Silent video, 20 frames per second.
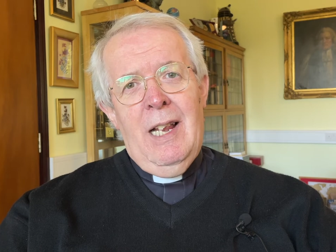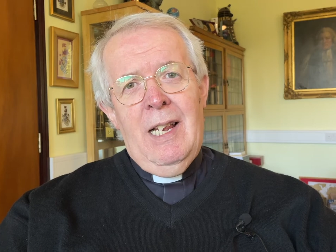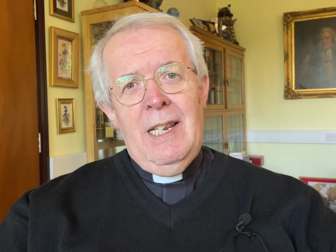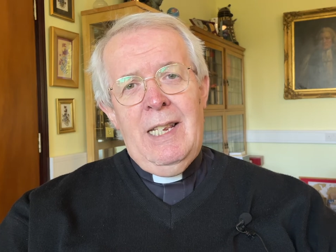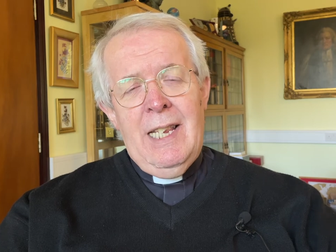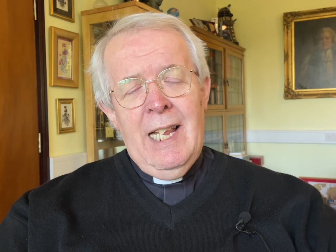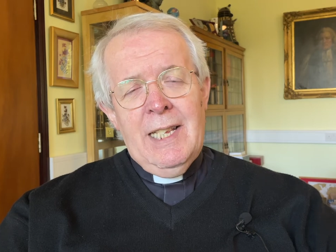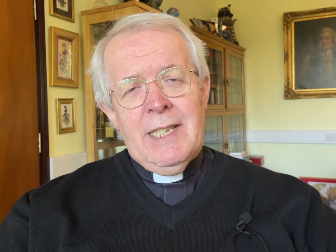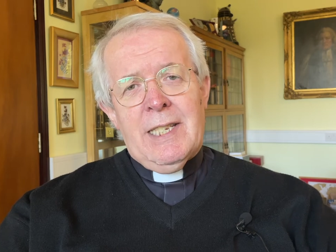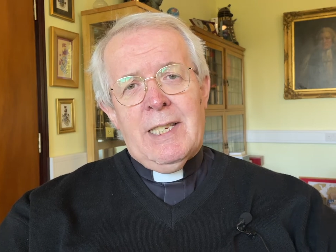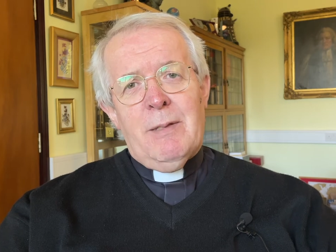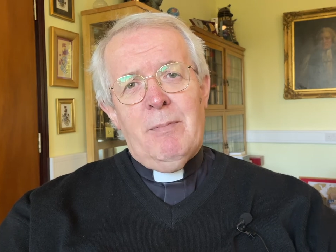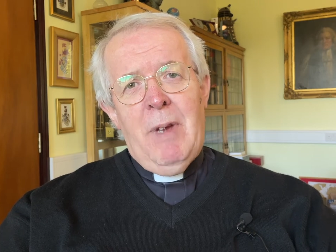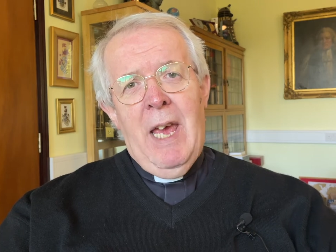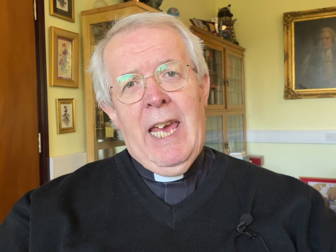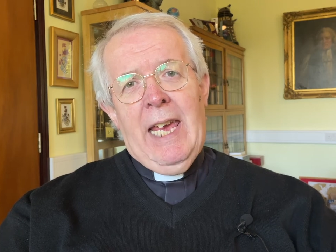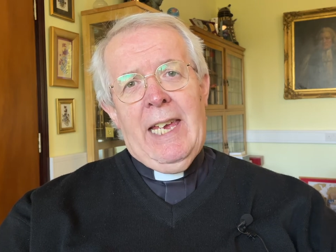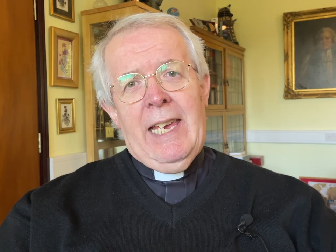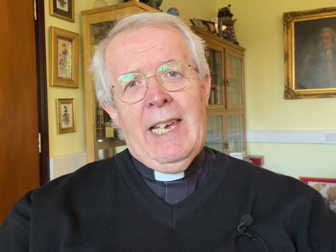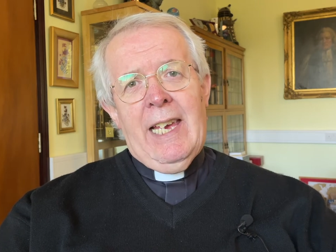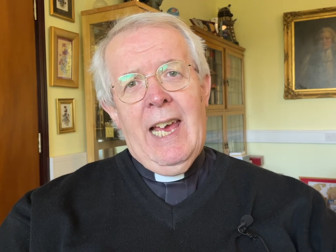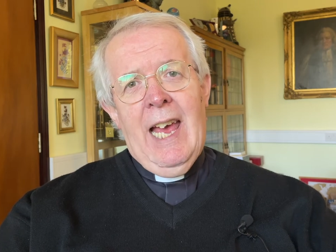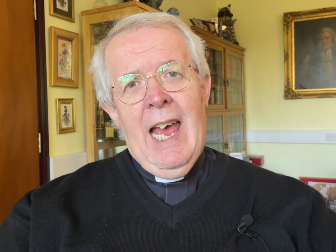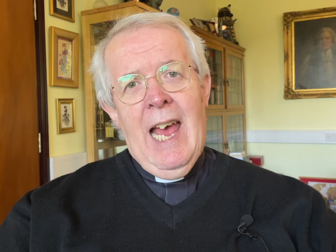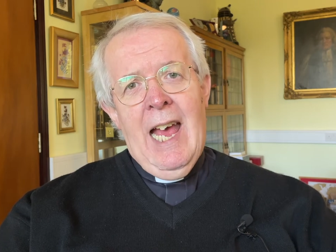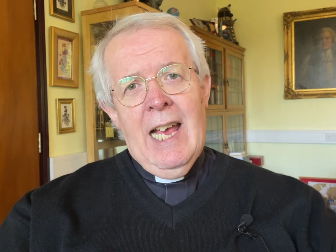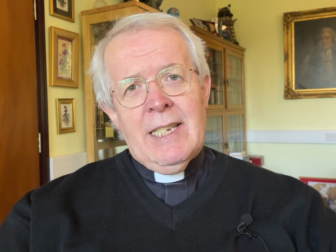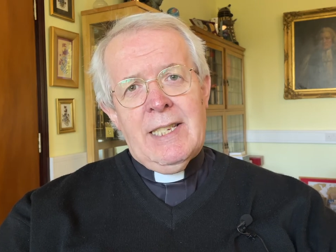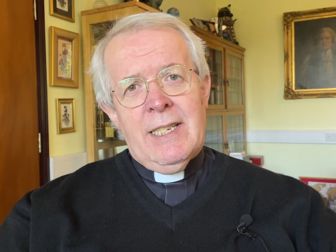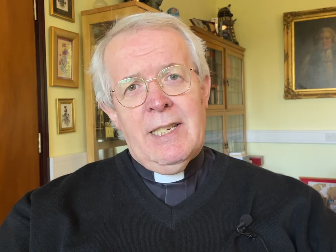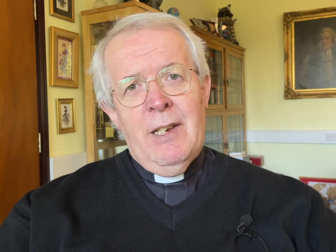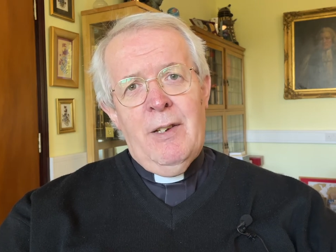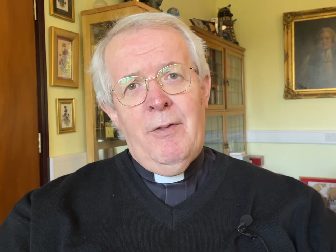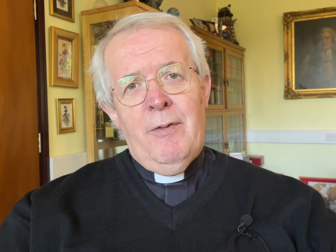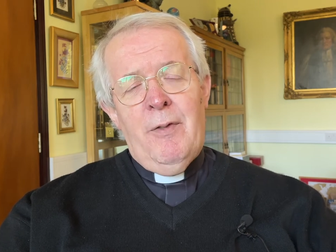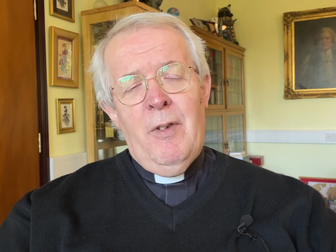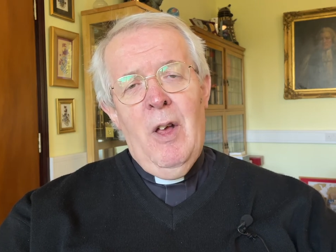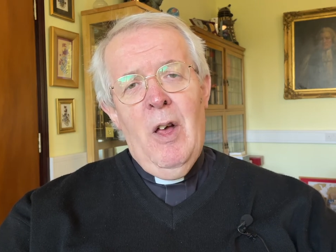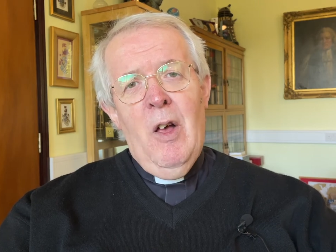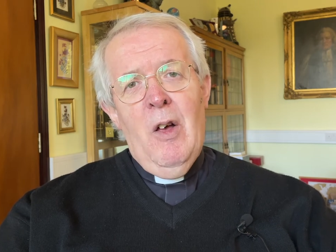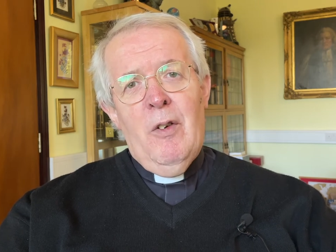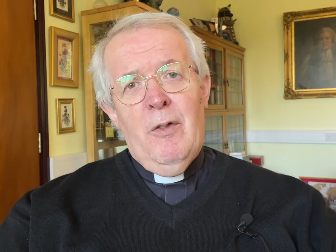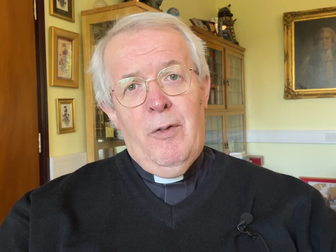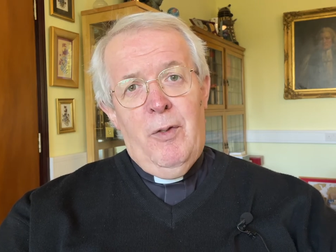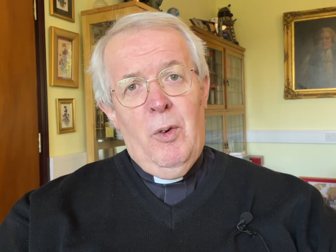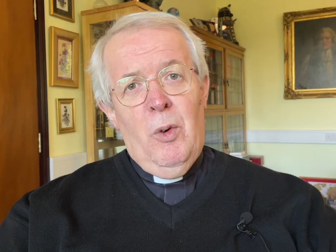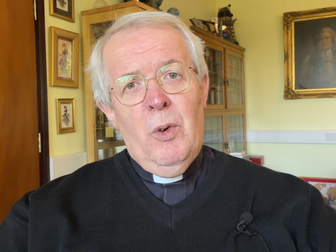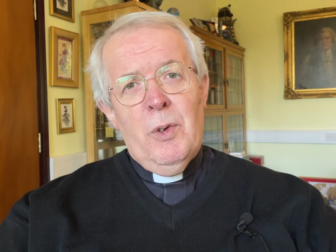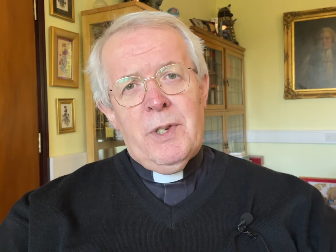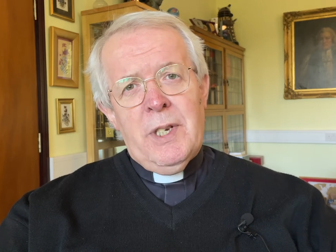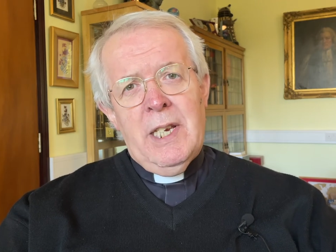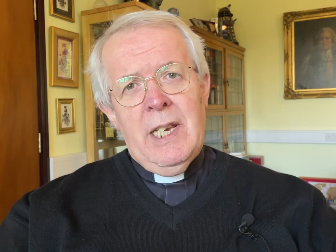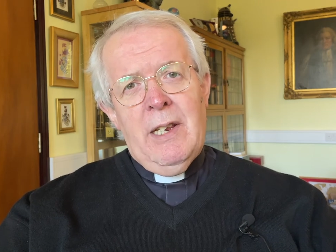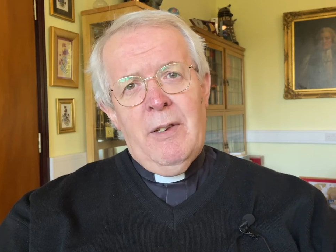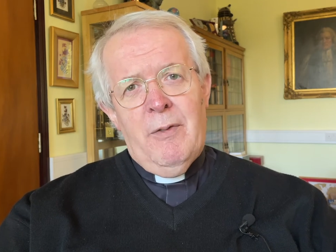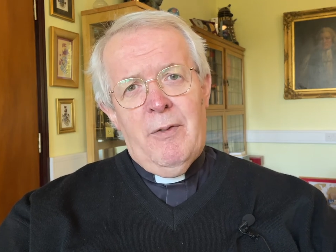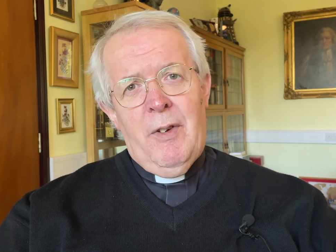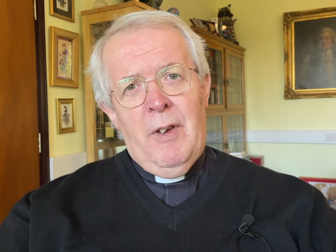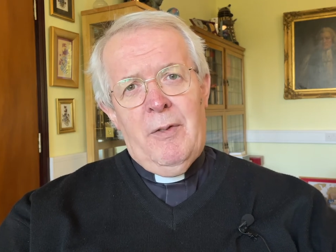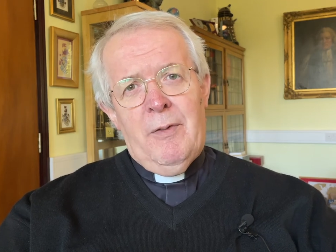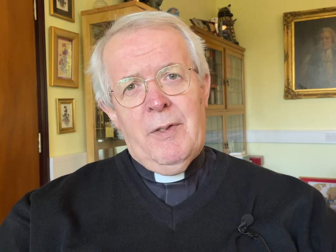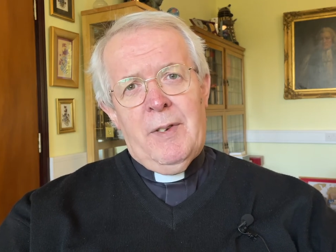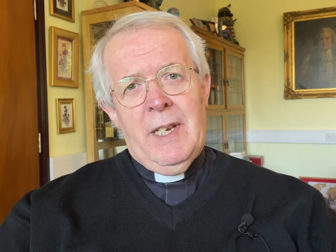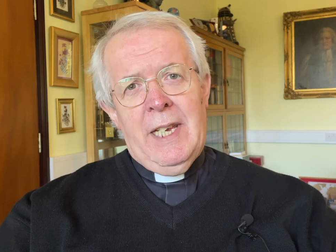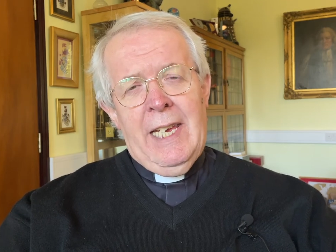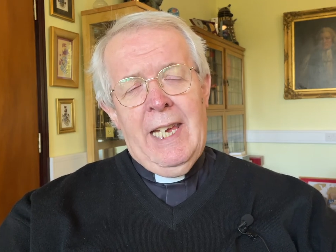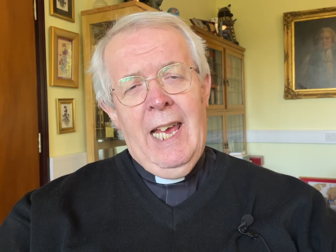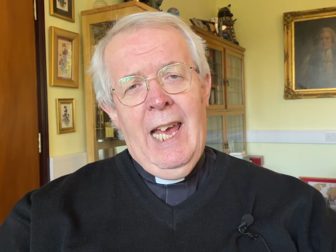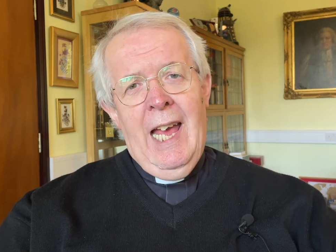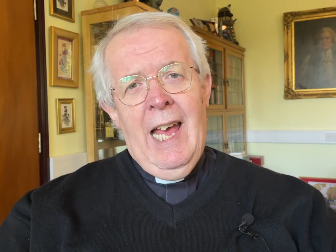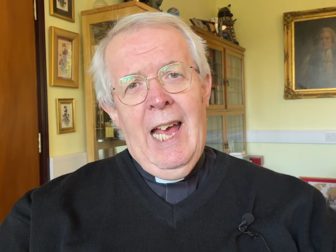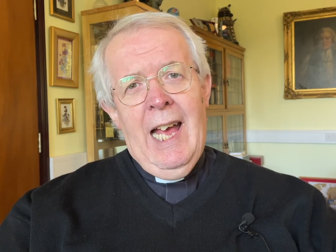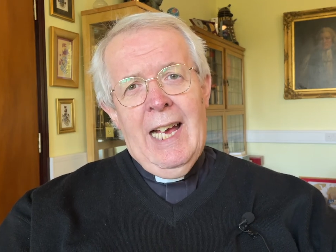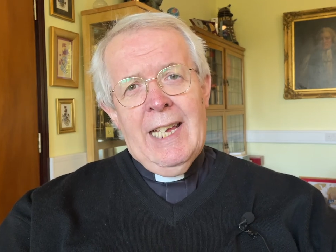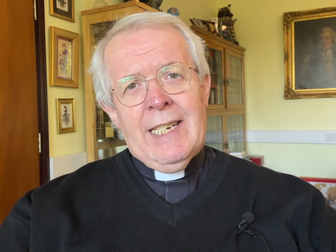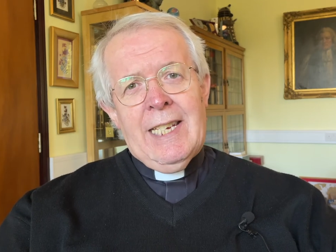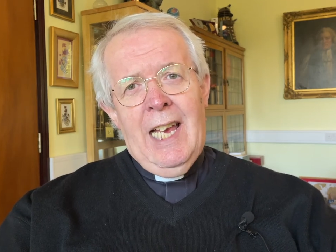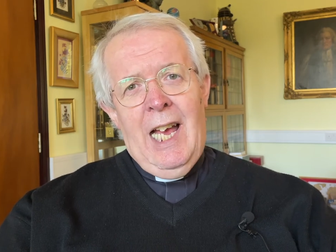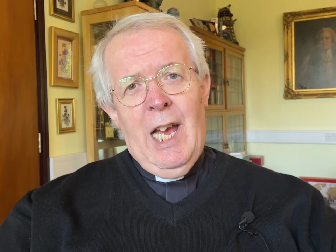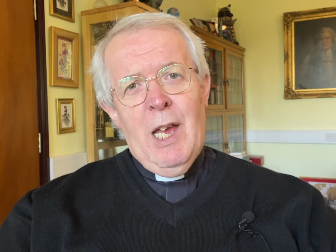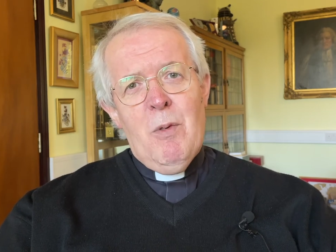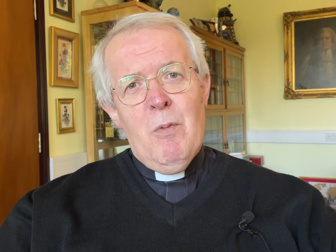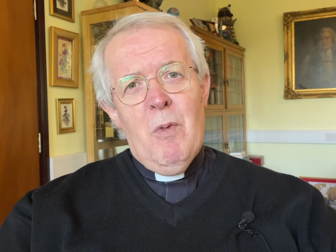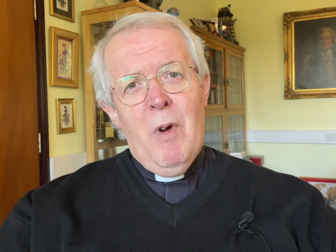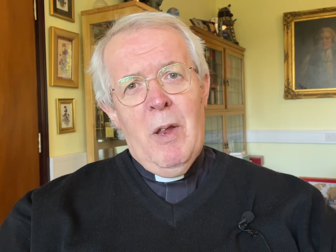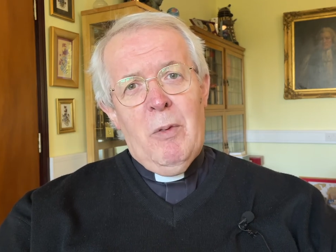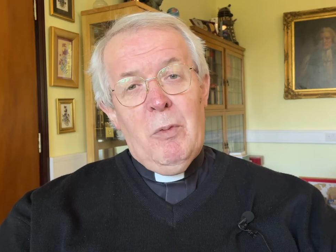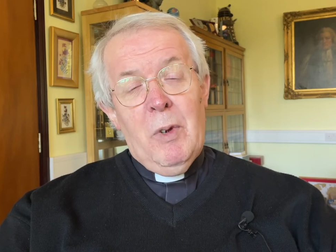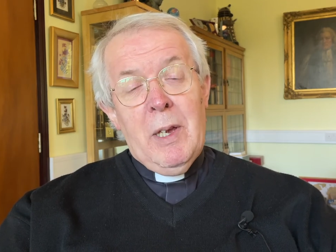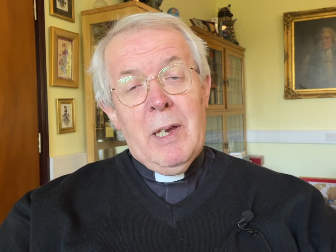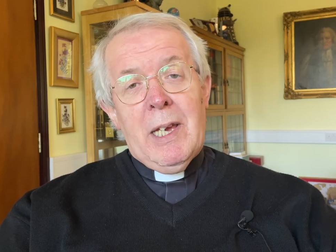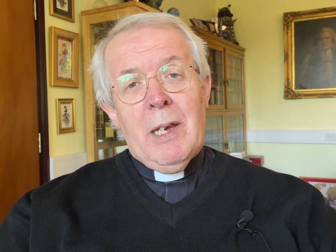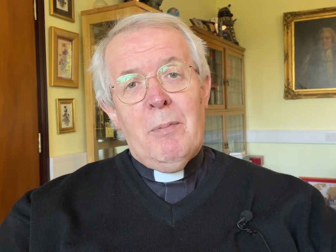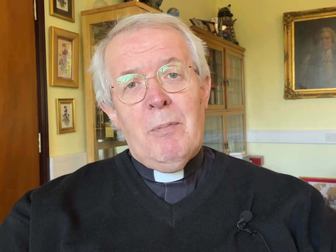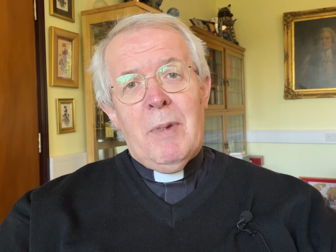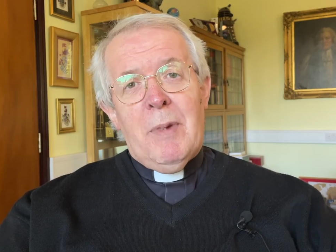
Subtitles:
Let's make Asaph 1450 a time when we can